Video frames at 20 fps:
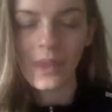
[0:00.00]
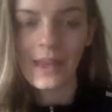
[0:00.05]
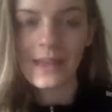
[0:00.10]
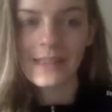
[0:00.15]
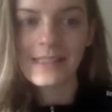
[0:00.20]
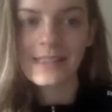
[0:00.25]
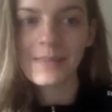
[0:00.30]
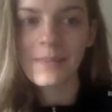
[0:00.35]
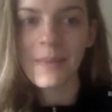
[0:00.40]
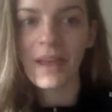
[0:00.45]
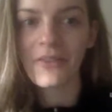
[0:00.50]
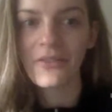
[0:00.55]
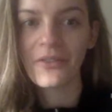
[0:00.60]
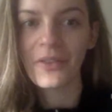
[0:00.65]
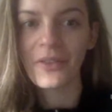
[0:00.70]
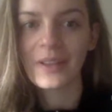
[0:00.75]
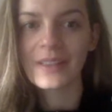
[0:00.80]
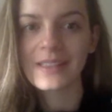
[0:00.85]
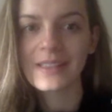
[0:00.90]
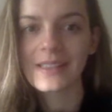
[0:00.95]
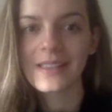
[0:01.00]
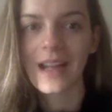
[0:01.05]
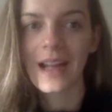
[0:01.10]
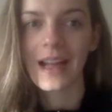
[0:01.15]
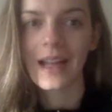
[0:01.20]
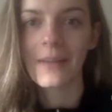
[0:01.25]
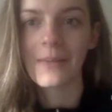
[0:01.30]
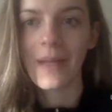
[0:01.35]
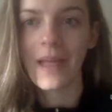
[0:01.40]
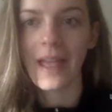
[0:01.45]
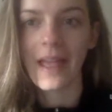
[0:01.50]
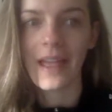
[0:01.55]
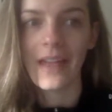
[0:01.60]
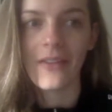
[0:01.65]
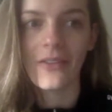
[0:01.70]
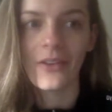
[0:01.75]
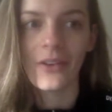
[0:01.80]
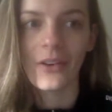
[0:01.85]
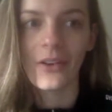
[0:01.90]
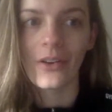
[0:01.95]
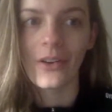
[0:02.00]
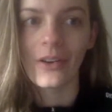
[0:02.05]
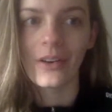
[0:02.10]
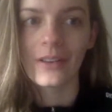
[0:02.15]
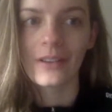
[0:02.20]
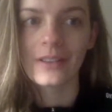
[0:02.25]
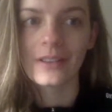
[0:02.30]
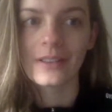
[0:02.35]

It's my first time ever